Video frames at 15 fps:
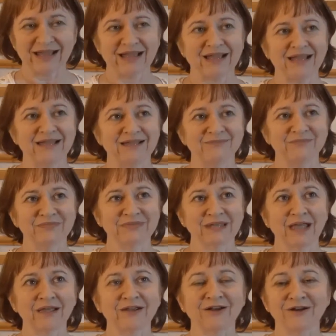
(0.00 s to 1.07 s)

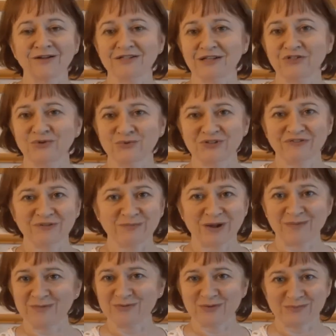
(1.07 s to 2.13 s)
Thank God I don't have the
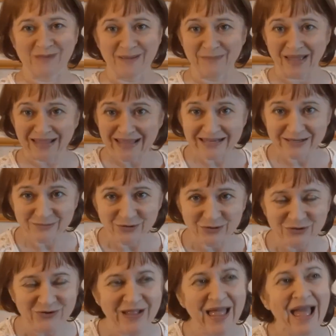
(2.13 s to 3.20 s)
problems with my back anymore.